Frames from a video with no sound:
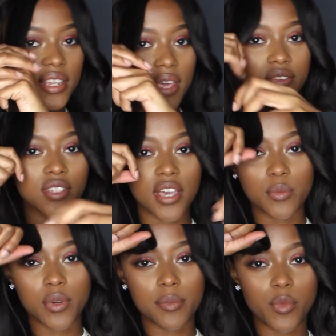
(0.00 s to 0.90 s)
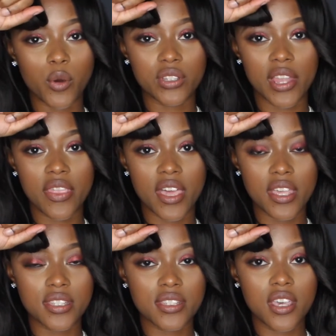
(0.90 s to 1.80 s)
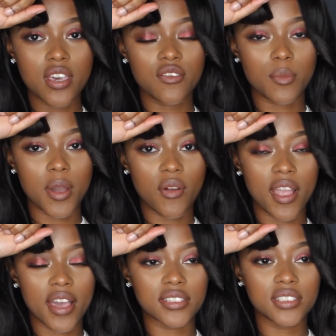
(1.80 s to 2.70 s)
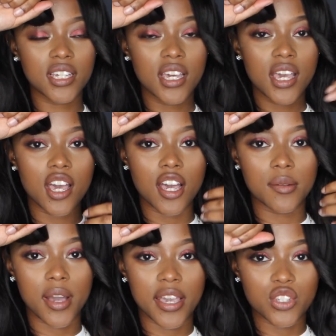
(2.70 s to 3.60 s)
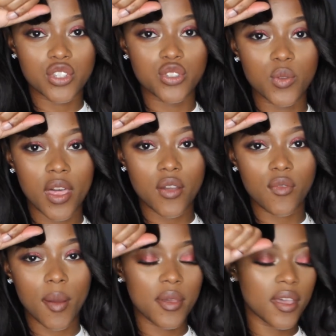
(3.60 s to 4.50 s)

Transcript: left side, where I'm holding like this with my right hand, I could just do that and wrap